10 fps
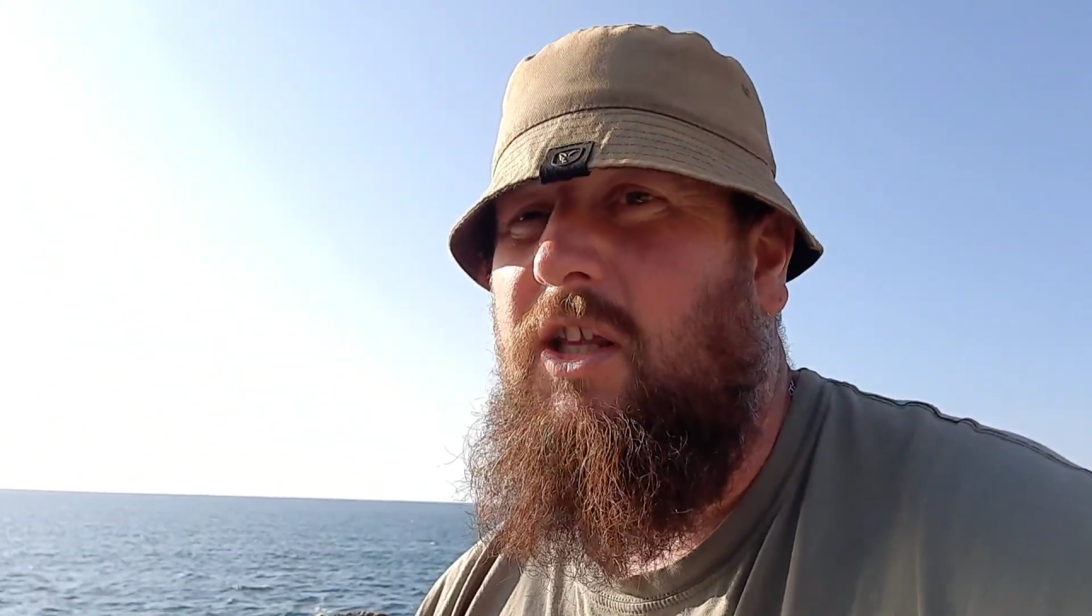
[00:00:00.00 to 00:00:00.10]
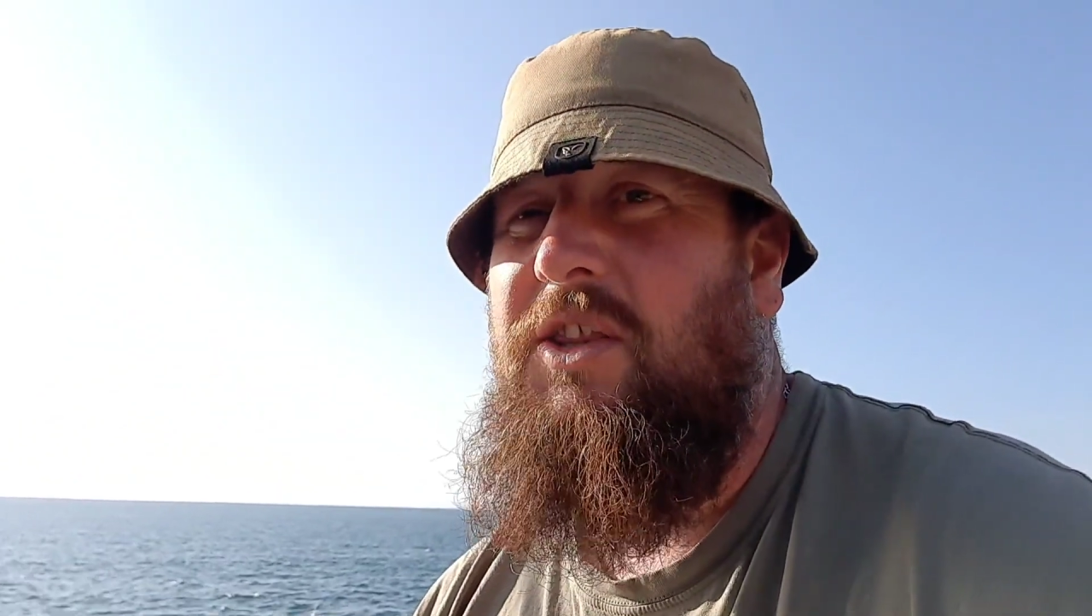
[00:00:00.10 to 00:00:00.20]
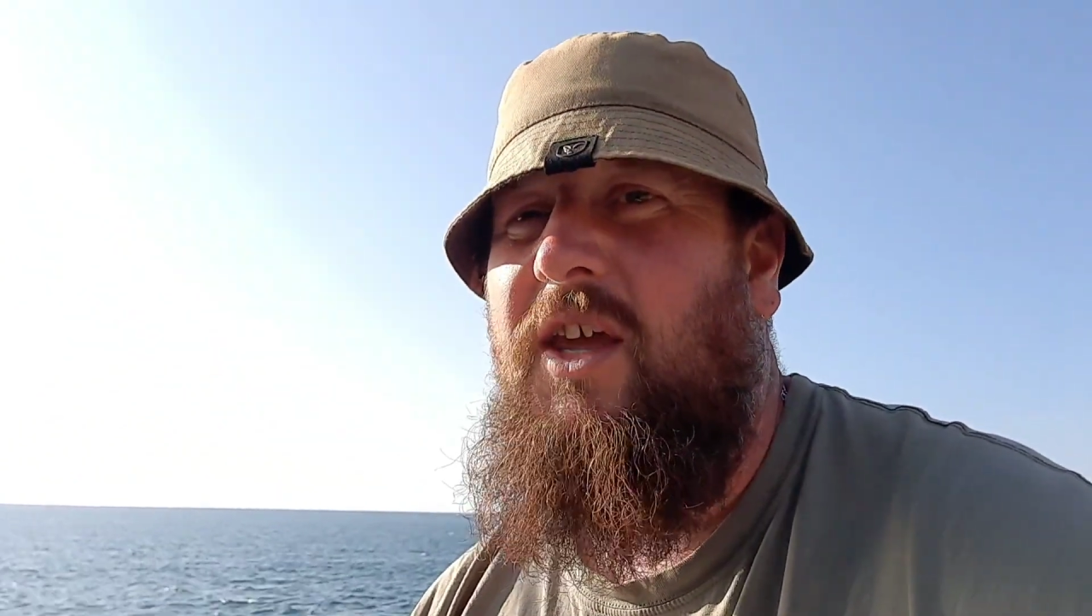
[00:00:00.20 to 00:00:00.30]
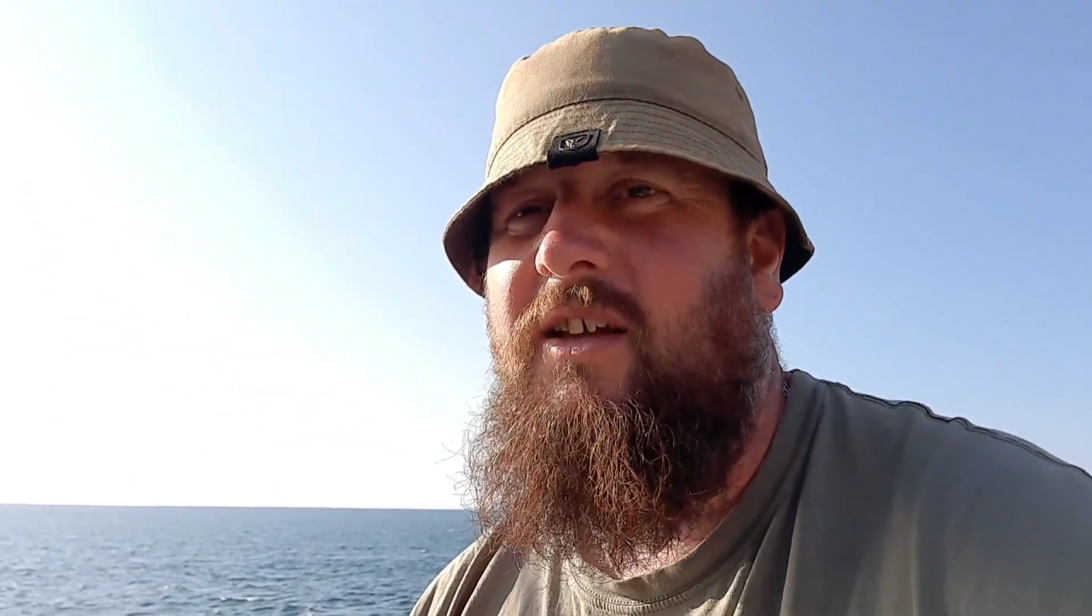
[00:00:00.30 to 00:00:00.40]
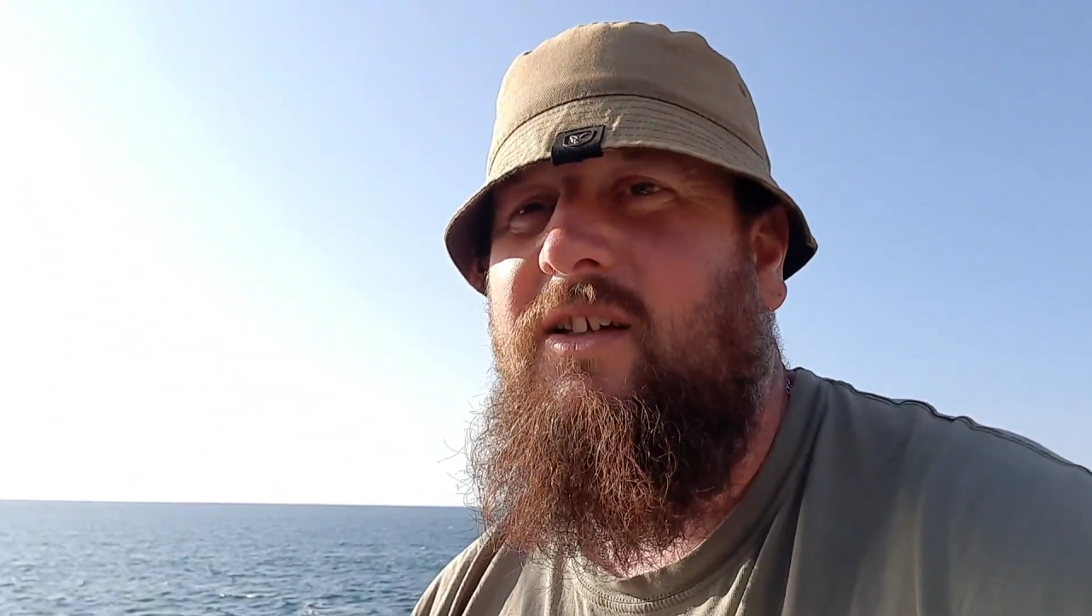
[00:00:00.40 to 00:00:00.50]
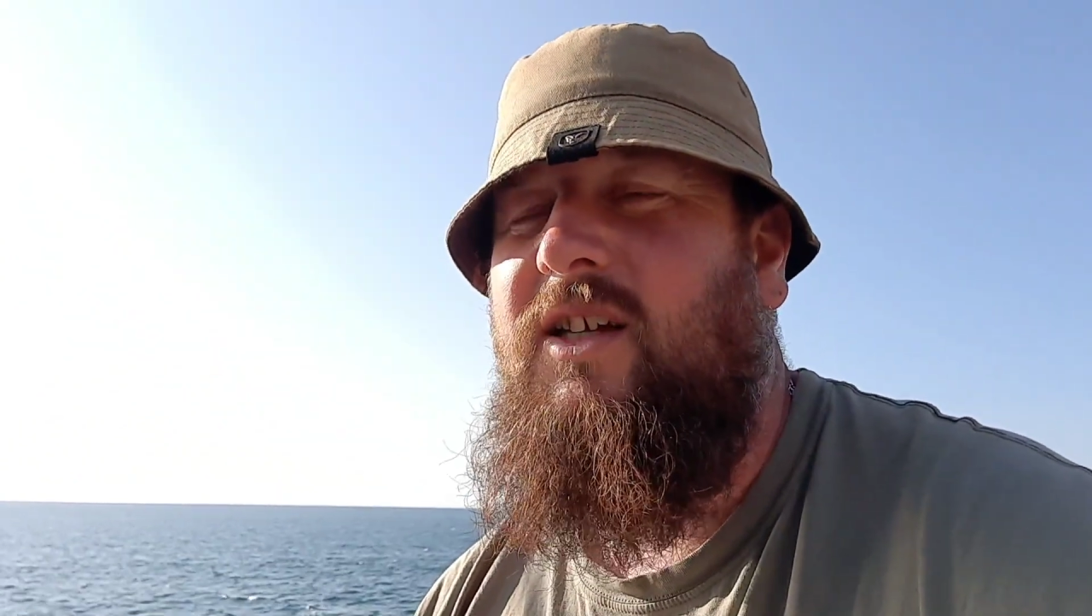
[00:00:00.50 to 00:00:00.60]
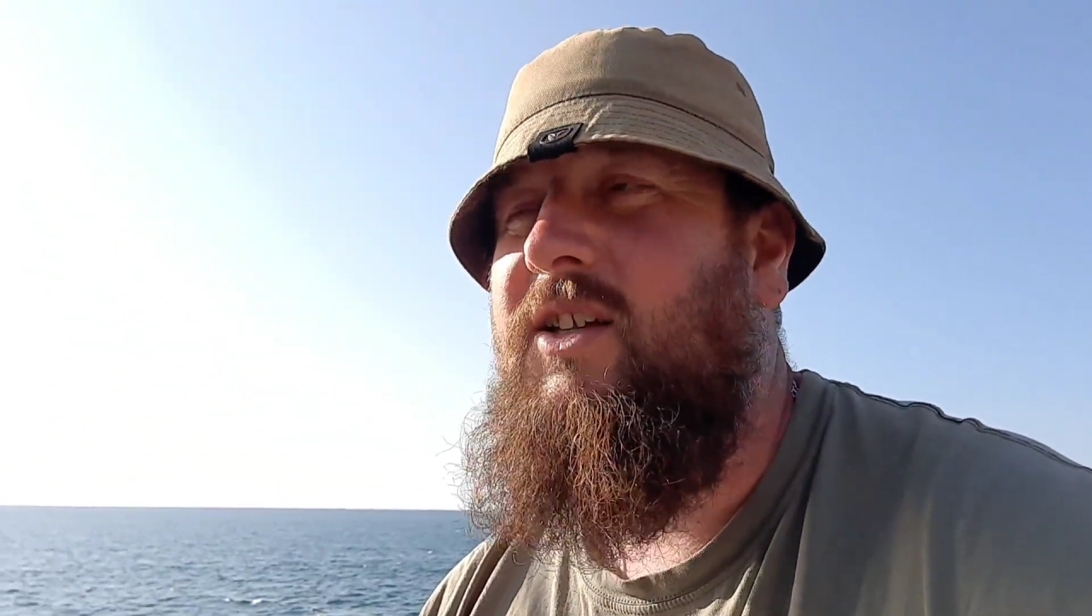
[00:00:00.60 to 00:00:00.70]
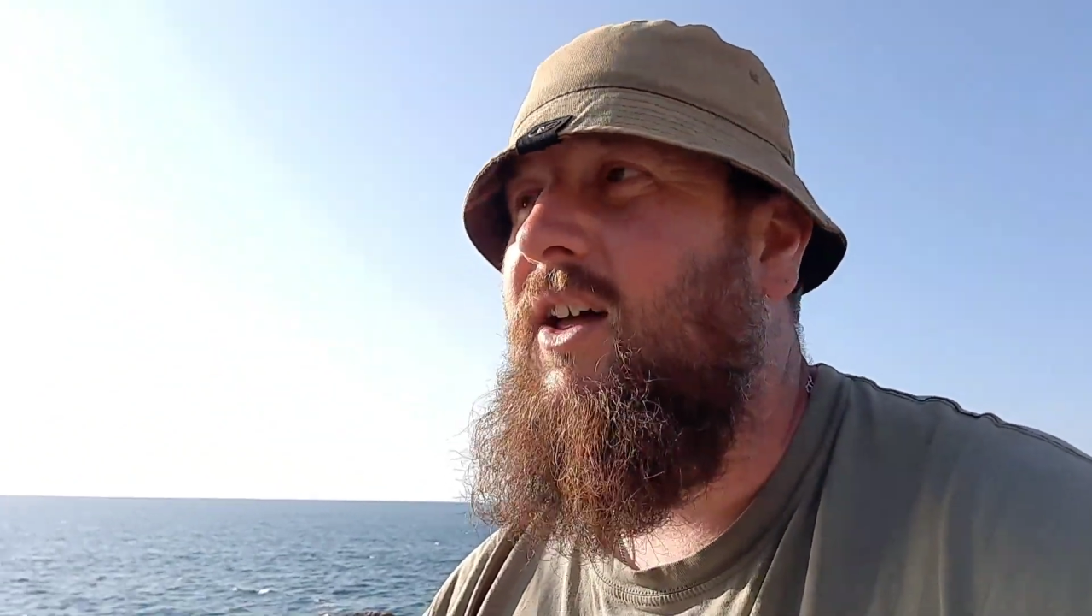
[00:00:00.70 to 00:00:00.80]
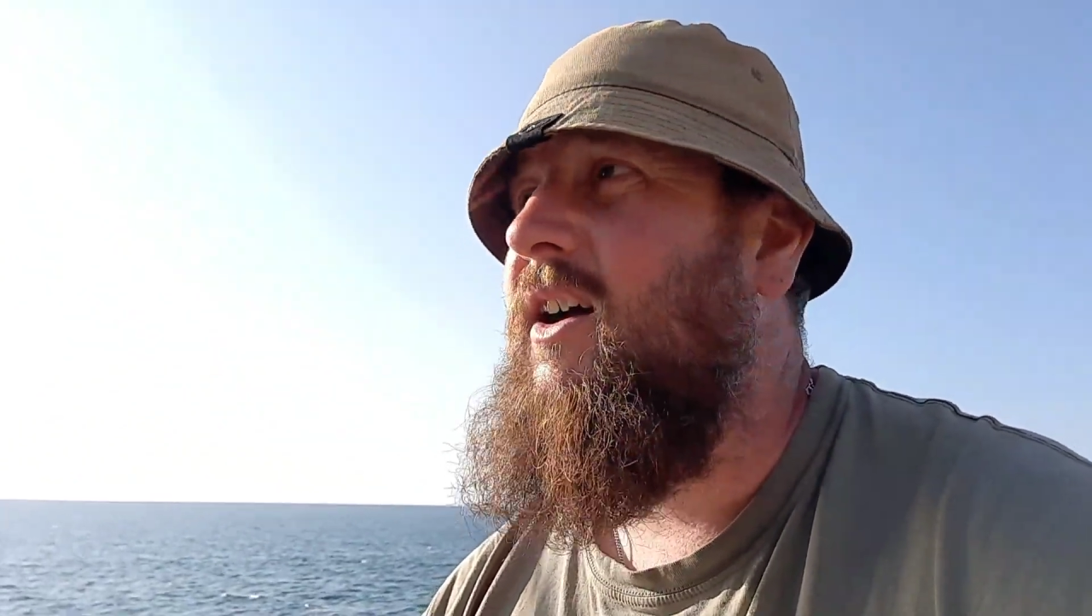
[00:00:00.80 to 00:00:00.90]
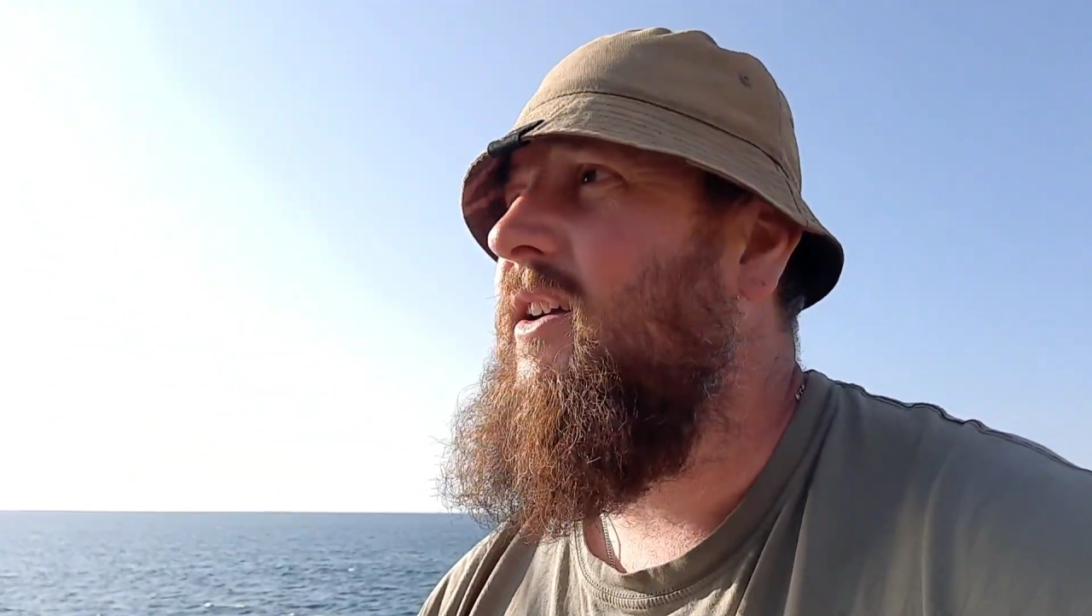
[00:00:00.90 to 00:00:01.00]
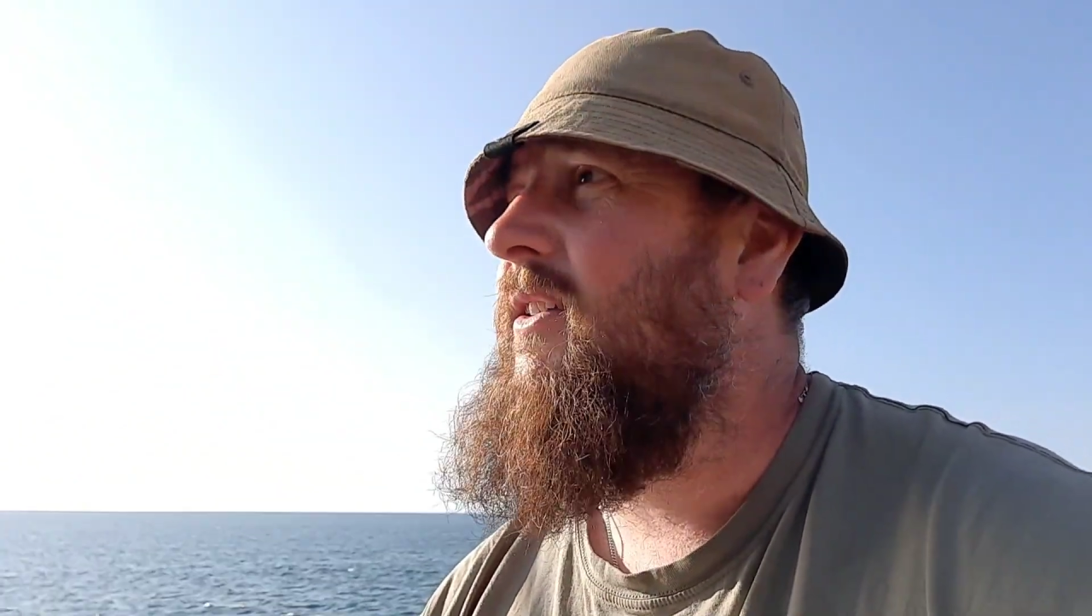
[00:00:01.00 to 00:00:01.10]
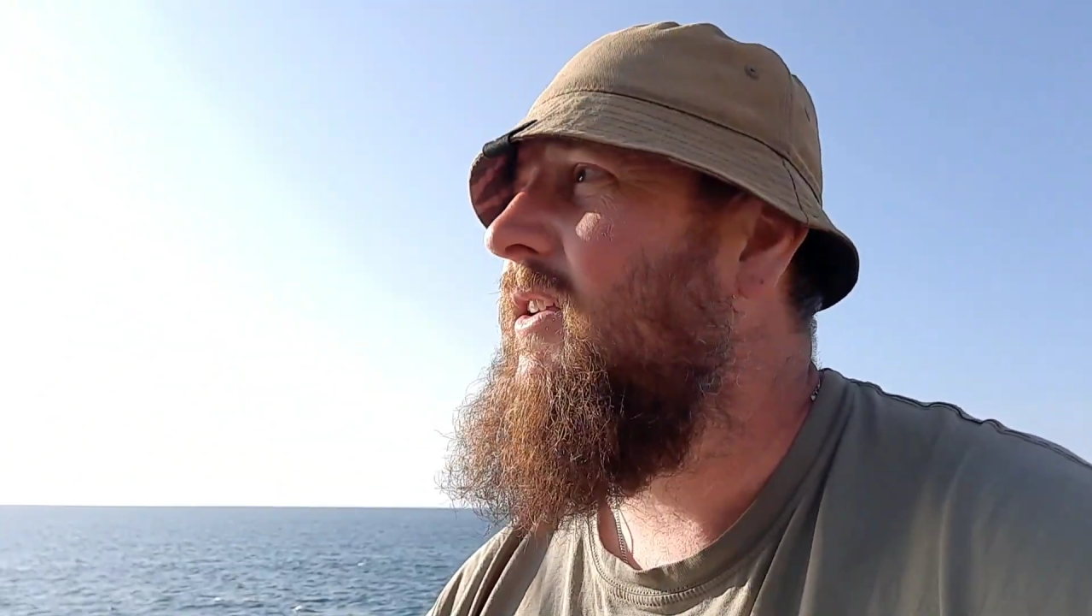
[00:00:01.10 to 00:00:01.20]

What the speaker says: think that